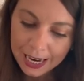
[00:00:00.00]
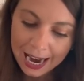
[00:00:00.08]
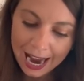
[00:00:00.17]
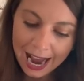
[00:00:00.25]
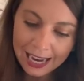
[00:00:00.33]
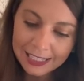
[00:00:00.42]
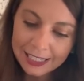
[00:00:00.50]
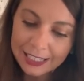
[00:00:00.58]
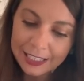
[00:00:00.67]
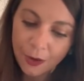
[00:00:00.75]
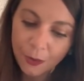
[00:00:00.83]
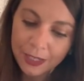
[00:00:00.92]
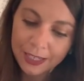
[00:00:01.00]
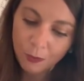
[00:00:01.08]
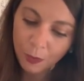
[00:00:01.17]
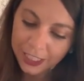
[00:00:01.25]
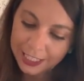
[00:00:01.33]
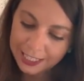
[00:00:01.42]
And,
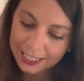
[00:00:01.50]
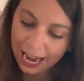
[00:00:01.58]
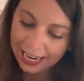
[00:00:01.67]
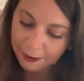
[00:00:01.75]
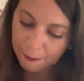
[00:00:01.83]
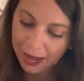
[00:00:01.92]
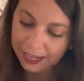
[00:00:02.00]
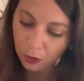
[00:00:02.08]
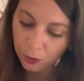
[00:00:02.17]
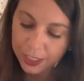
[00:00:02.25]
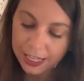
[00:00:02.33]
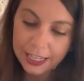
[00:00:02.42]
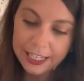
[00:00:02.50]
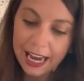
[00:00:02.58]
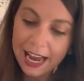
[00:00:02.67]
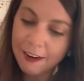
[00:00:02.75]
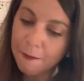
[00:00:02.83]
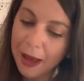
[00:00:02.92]
with this Knight of Pentacles and the Ten of